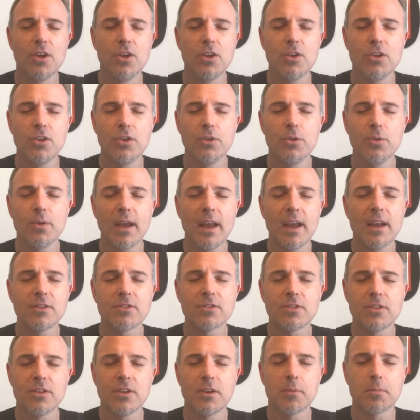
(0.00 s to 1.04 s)
you
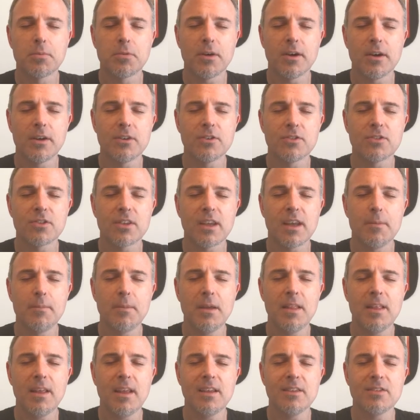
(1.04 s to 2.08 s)
answer their prayers. God,
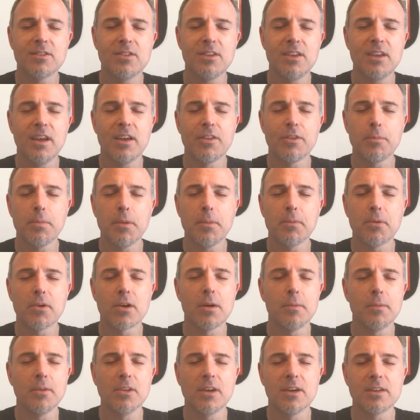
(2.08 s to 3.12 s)
may they see other people
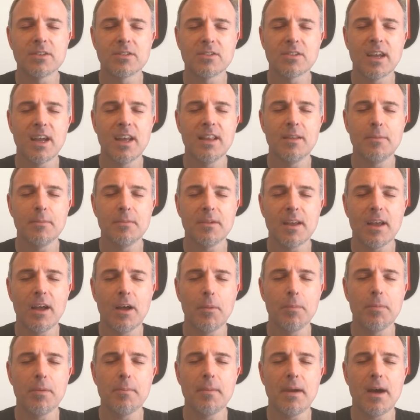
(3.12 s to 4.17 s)
come alongside them to
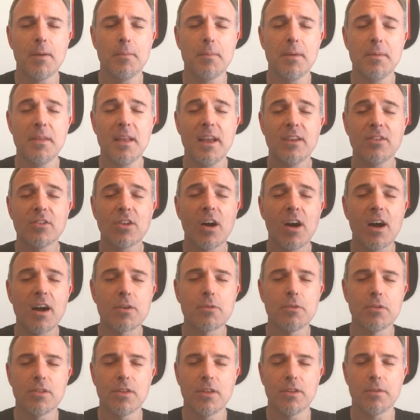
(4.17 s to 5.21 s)
help them out. Maybe they
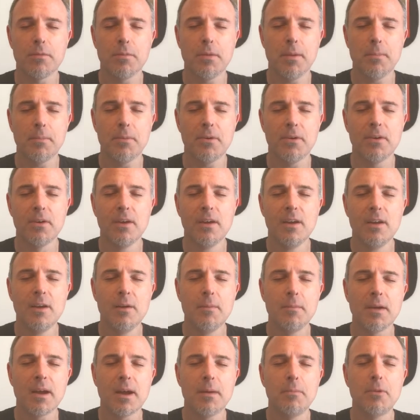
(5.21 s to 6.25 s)
talk with other people.
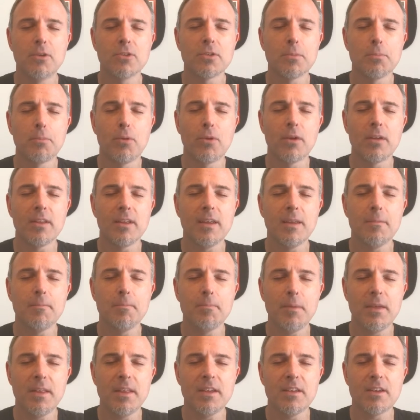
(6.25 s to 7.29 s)
God, most importantly,
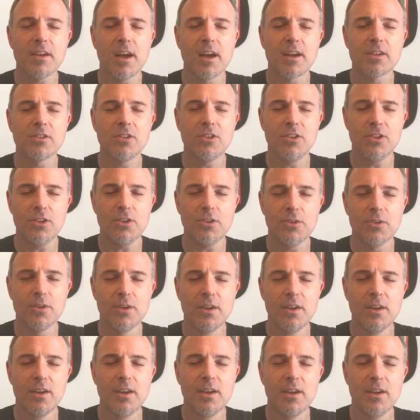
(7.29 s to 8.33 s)
may they talk to you.
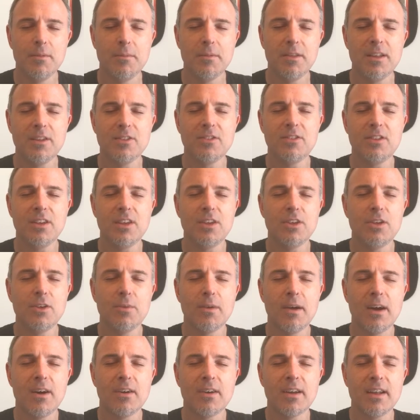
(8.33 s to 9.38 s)
May they seek
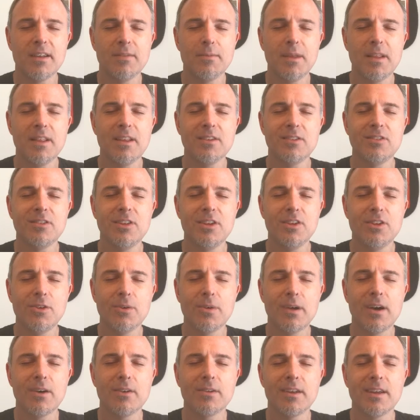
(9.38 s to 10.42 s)
you out. And may they seek
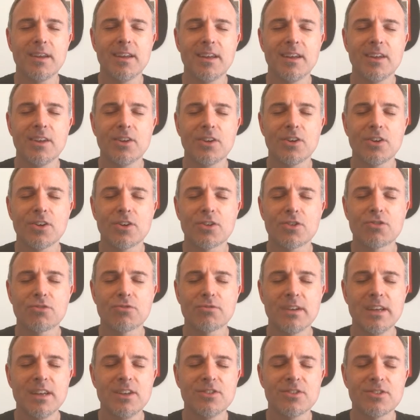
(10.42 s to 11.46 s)
you out in getting
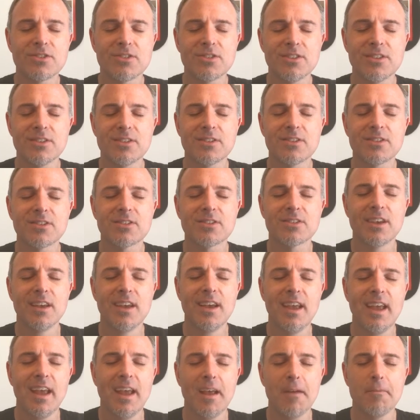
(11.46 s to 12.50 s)
courageousness
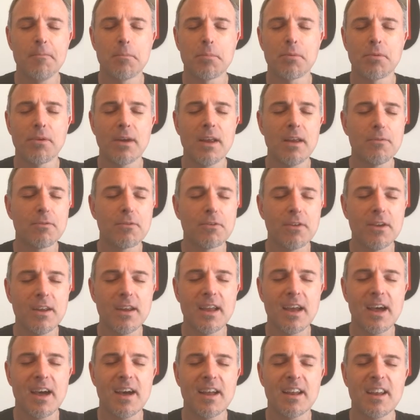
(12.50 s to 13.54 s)
and bravery,
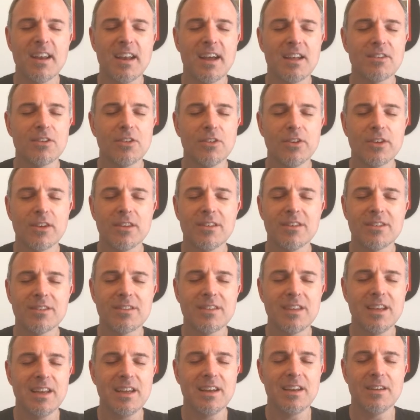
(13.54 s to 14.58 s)
God, and not to look at this
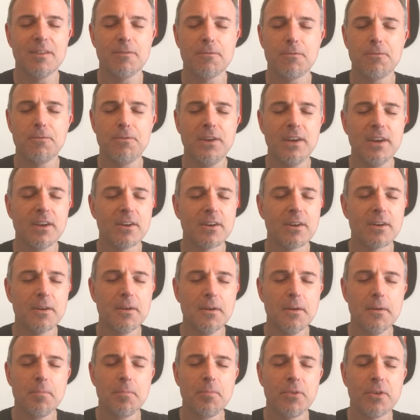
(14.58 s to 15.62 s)
thing in fear
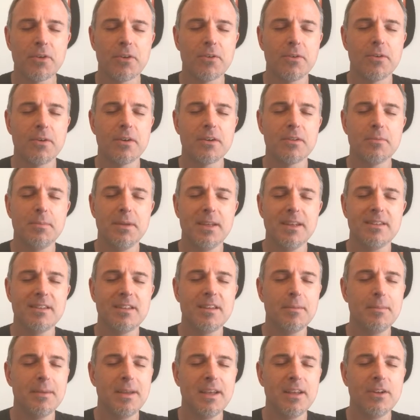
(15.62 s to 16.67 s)
or to be
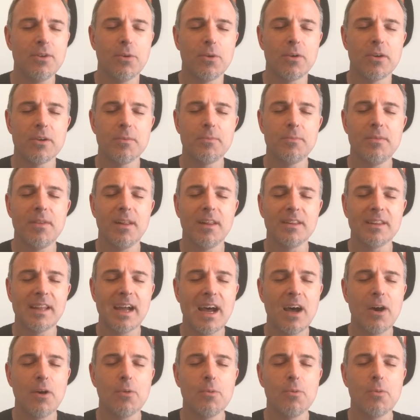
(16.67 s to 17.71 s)
timid or to
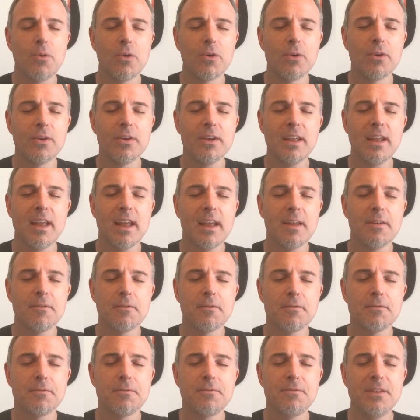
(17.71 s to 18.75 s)
allow worry
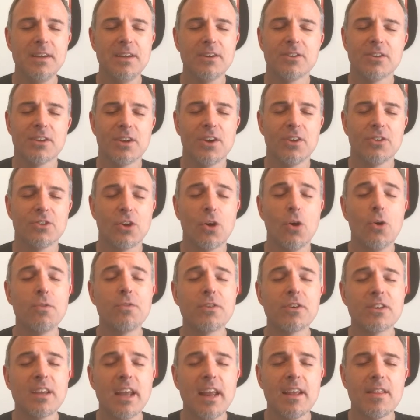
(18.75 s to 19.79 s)
and fear to, to
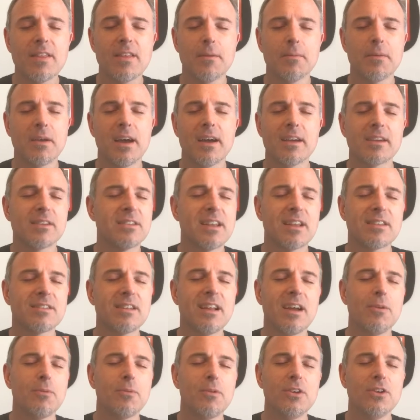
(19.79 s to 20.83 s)
overtake them, God, because that's
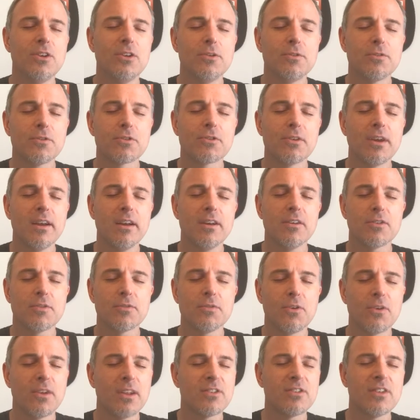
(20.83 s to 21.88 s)
not what you have created us
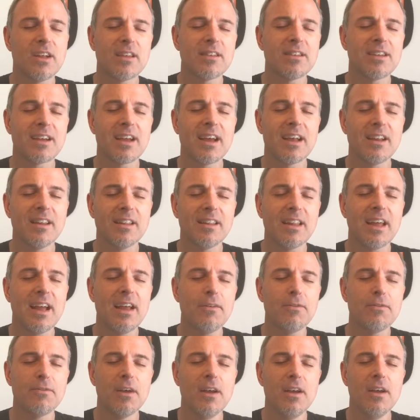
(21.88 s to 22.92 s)
for. That's not the kind of
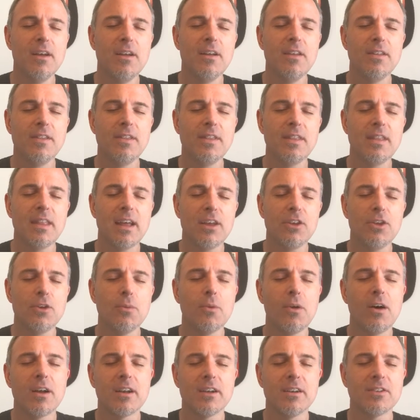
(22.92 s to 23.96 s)
life that you
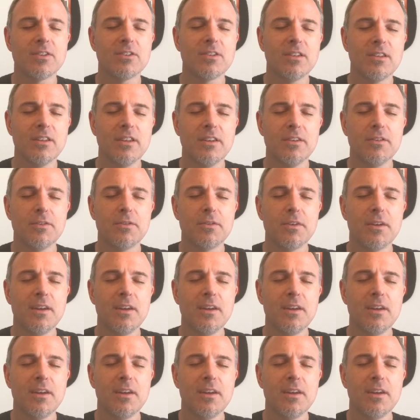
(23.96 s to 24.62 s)
want us to live.